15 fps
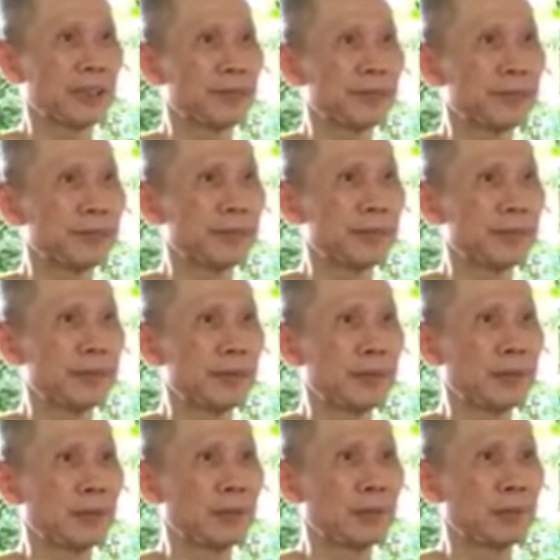Because we
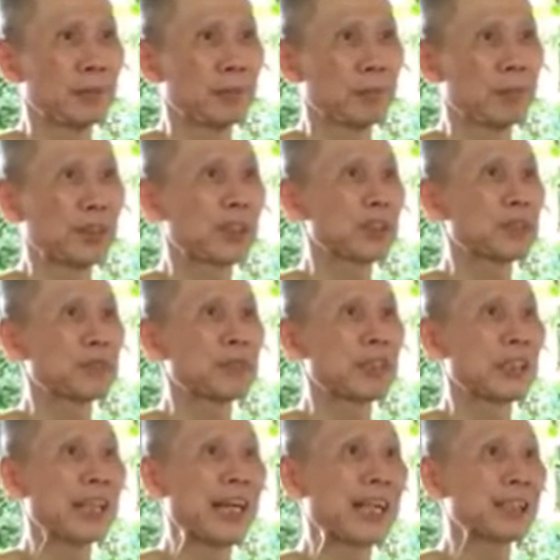lack the wisdom of the
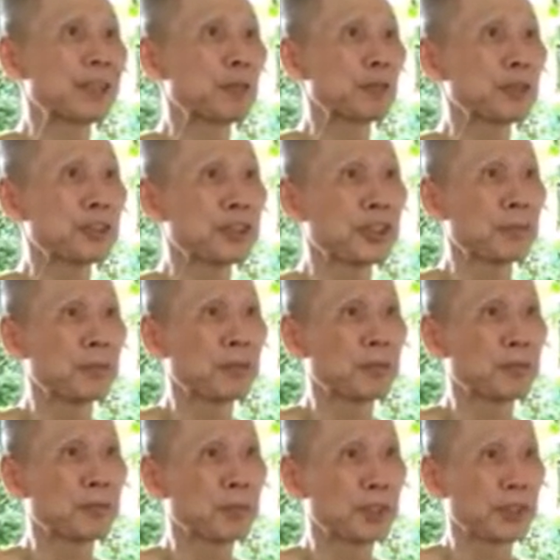Buddha,
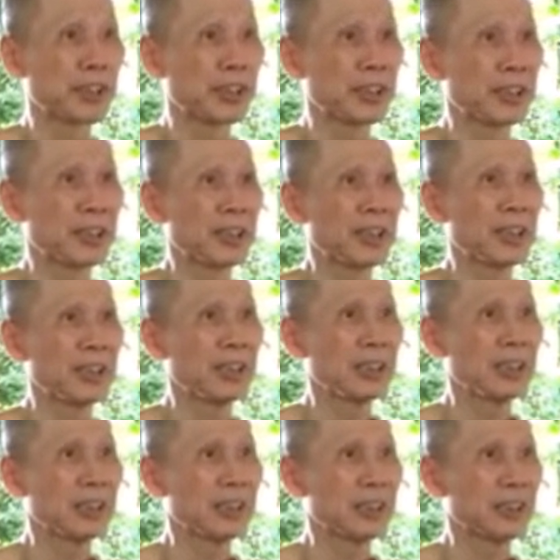who saw
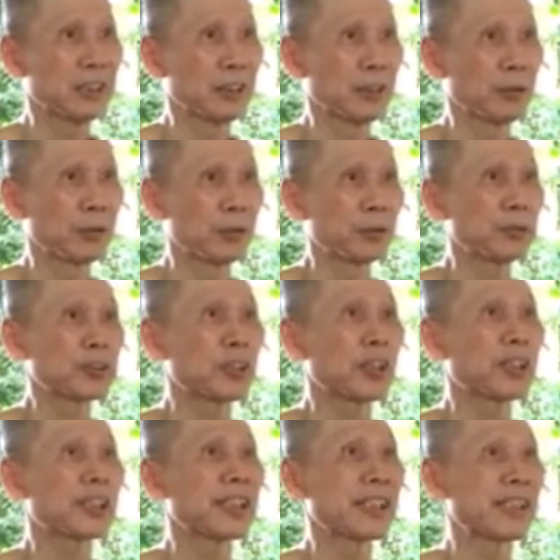that everything will
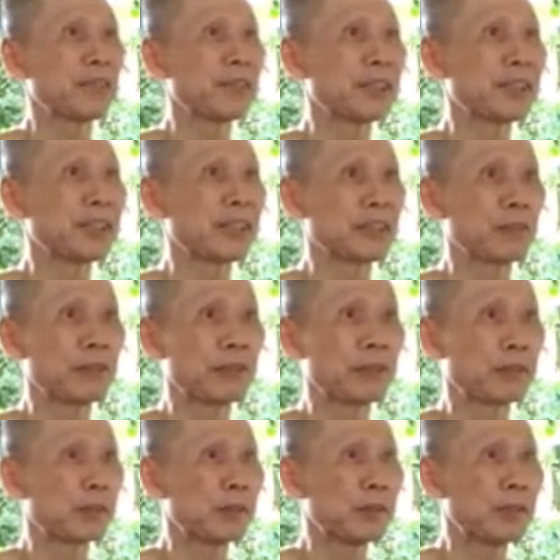have
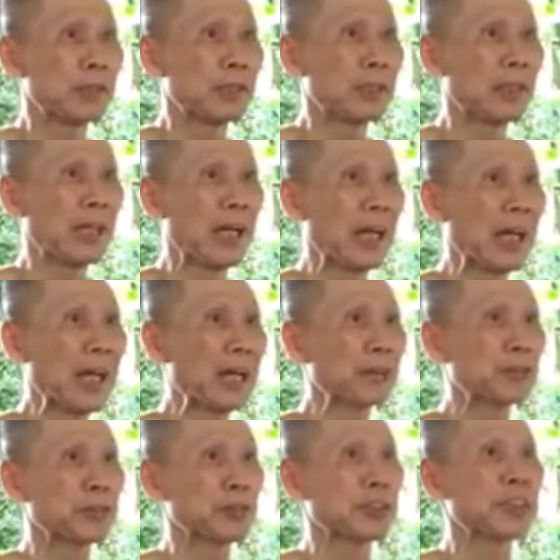to disappear from
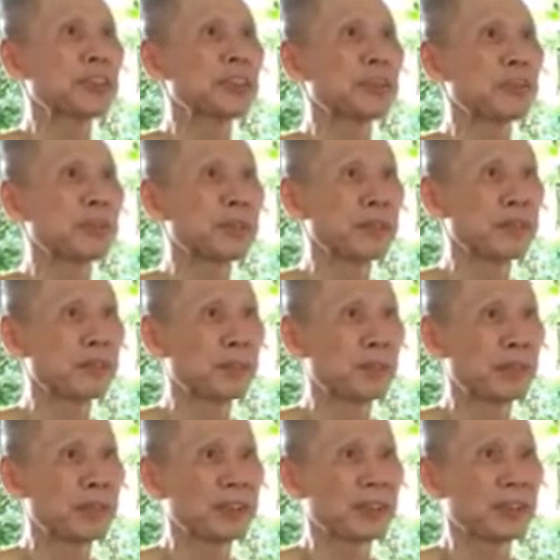us, have to
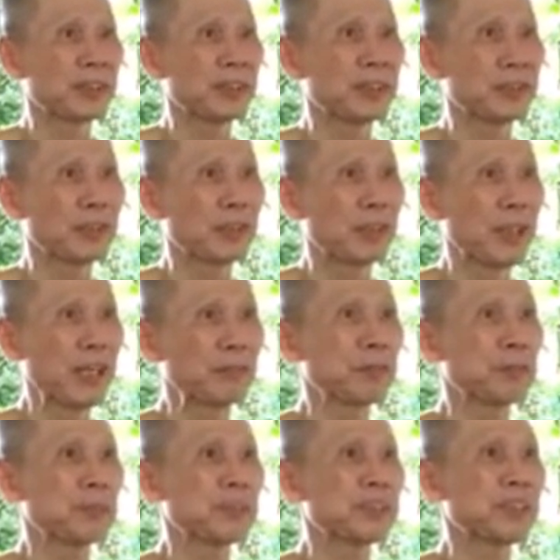be separated from
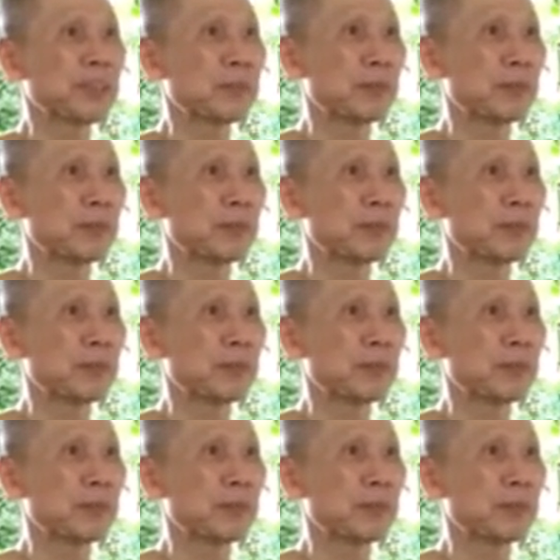us.